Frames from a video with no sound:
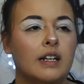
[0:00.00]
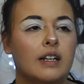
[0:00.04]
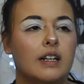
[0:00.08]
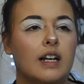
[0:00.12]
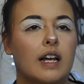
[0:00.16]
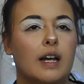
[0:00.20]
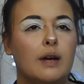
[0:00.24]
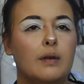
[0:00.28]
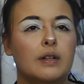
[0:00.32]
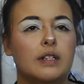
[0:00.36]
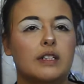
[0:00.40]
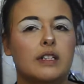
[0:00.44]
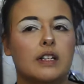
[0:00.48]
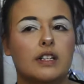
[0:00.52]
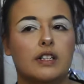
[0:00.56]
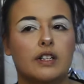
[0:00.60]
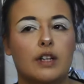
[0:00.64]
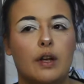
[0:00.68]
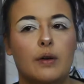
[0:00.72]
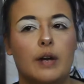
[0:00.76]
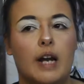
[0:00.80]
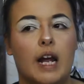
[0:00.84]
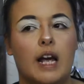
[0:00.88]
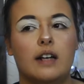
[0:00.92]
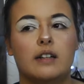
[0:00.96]
it was a
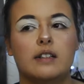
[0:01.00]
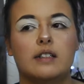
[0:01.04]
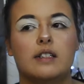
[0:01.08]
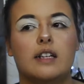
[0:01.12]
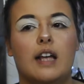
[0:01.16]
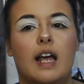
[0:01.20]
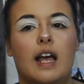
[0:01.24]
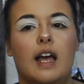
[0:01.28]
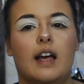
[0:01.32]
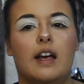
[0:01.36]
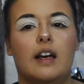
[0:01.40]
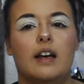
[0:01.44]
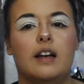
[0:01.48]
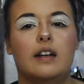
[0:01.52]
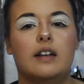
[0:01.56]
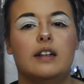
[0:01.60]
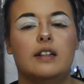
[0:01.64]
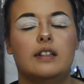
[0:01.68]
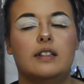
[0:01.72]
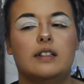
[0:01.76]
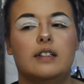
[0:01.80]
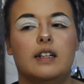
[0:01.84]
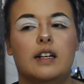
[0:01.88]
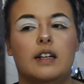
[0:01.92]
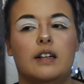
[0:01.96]
slow dance,
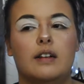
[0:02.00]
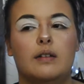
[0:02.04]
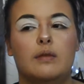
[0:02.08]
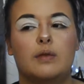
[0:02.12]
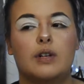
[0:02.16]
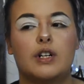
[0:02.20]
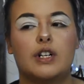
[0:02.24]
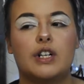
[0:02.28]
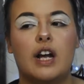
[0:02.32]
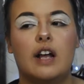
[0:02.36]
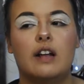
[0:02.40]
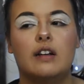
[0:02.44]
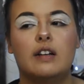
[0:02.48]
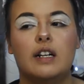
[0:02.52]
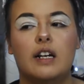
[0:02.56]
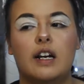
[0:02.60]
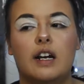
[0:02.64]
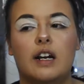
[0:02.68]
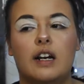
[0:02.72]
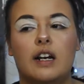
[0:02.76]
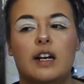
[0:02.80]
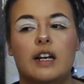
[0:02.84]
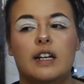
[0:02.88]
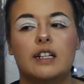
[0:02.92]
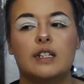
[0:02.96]
and Rochelle and
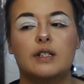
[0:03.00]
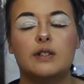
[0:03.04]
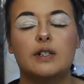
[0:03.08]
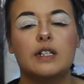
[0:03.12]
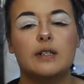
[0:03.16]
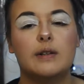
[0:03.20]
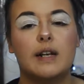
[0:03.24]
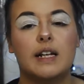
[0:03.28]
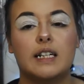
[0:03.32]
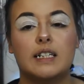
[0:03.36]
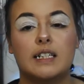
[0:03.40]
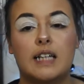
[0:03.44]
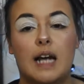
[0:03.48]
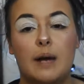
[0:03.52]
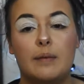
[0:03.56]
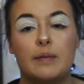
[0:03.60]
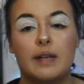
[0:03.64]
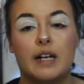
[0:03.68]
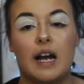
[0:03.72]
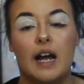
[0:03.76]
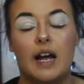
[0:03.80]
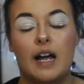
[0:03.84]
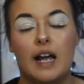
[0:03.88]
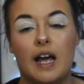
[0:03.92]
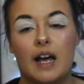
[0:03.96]
I, this was by the time
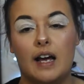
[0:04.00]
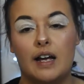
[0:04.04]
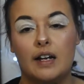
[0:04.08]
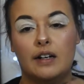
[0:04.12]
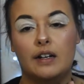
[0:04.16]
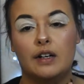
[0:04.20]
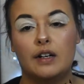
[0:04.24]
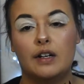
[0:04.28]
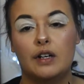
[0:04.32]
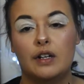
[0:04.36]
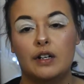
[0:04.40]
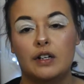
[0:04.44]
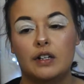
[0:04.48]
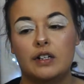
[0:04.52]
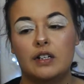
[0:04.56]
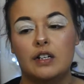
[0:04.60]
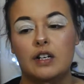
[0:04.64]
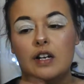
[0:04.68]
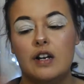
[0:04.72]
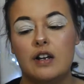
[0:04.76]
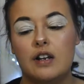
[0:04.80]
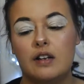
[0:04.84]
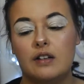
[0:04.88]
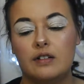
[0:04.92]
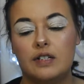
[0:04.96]
that I had
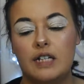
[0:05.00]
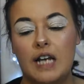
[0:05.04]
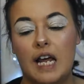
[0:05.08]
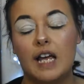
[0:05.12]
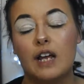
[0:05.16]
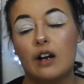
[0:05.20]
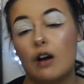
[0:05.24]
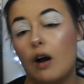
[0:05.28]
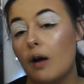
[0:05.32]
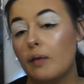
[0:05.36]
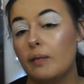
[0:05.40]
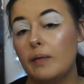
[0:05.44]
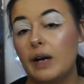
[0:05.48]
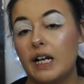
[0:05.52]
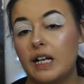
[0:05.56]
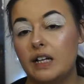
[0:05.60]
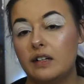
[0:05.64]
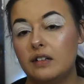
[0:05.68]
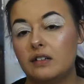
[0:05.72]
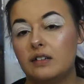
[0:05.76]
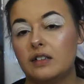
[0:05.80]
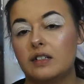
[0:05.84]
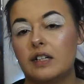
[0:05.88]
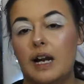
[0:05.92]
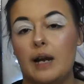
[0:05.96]
taken off my
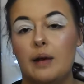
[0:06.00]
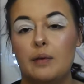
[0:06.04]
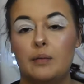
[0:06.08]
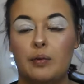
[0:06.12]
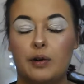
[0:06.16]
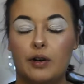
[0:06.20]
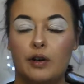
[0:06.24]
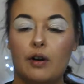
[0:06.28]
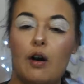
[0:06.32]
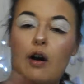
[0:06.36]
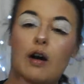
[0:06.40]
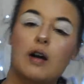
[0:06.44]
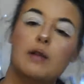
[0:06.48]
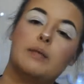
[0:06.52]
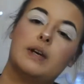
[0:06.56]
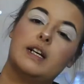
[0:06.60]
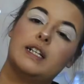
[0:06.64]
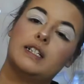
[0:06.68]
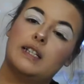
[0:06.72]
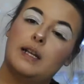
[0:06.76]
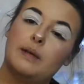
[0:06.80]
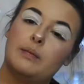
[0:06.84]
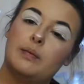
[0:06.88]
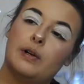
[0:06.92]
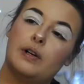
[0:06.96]
heels and I had put on my
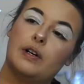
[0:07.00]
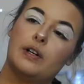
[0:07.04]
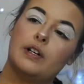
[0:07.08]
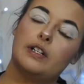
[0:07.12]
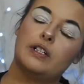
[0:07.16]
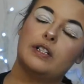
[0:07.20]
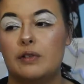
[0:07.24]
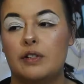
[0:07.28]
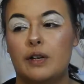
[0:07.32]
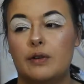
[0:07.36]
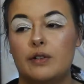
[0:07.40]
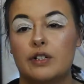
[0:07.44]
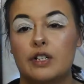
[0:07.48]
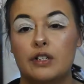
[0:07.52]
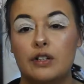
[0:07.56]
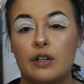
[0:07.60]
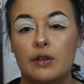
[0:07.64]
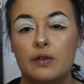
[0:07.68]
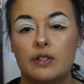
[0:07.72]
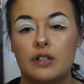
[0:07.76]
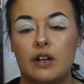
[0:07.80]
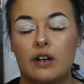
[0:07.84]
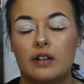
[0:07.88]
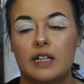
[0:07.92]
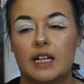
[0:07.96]
slippers, and there was a
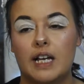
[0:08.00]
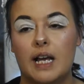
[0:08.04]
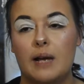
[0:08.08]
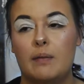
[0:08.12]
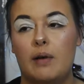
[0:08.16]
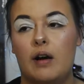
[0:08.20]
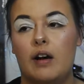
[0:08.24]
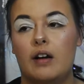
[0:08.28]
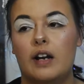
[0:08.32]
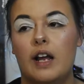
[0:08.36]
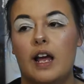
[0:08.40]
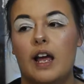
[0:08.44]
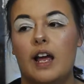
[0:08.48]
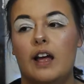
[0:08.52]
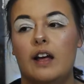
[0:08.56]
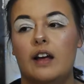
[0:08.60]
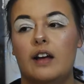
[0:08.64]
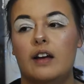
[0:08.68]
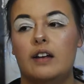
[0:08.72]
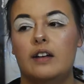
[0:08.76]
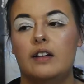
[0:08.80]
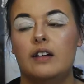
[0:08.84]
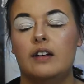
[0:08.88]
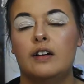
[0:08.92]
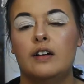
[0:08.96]
slow song that came on,
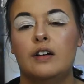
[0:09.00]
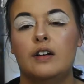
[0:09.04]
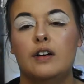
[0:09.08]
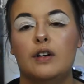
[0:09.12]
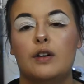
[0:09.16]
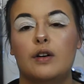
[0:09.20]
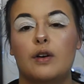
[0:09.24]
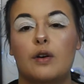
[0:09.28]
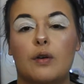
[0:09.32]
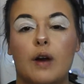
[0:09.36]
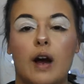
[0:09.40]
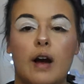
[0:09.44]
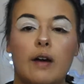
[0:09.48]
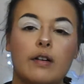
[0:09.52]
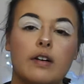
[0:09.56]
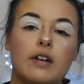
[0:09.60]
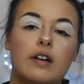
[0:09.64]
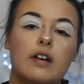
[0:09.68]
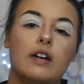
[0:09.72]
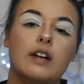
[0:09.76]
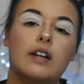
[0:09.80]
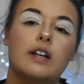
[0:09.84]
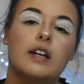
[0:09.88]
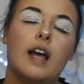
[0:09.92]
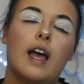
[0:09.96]
and
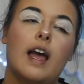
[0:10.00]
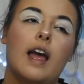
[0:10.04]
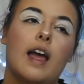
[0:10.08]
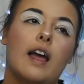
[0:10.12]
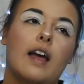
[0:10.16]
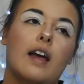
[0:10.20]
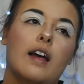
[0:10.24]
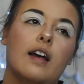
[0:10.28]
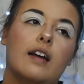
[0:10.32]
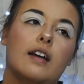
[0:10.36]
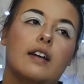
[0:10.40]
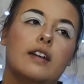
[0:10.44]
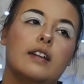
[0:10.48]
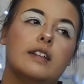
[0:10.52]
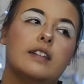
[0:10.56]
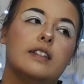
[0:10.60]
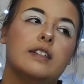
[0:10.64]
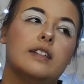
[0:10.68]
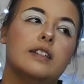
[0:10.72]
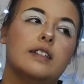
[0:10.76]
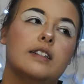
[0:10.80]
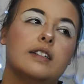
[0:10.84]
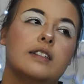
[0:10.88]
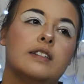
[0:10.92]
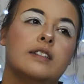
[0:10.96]
Groudon
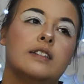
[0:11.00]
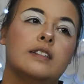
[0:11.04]
and